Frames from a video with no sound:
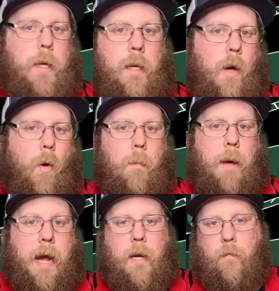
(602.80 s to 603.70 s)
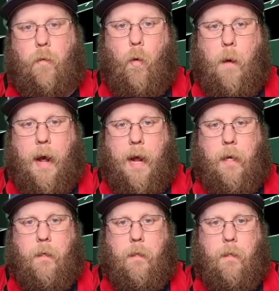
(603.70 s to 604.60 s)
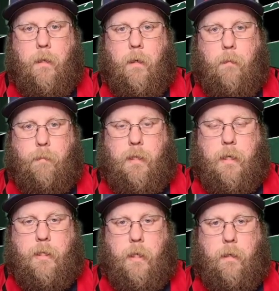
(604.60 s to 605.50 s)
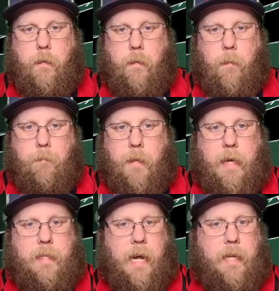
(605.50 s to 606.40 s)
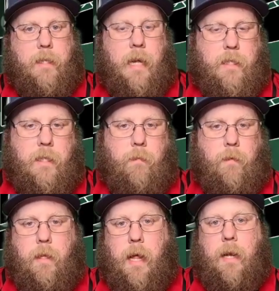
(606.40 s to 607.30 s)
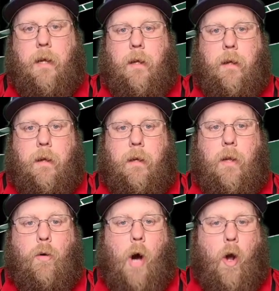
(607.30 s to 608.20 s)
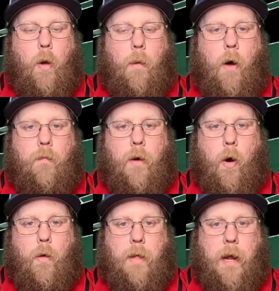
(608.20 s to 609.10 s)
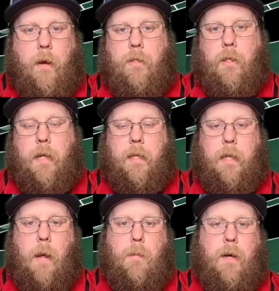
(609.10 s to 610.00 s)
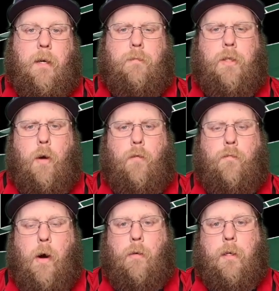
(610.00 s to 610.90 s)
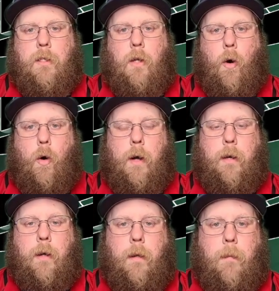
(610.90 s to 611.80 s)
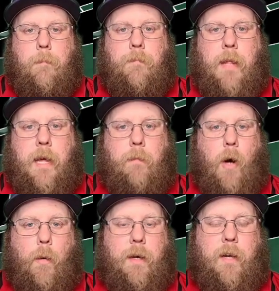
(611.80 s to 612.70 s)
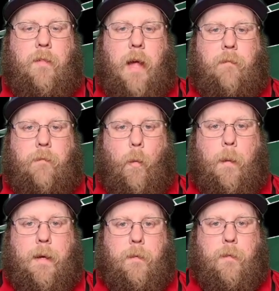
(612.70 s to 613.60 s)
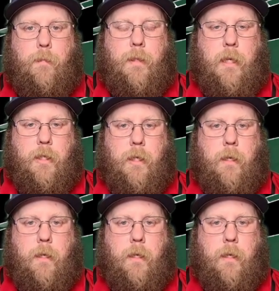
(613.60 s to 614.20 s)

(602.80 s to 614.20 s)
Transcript: going back in the fullback position, like that's something that, caught them off guard there, so that they become so focused on him going into that fullback position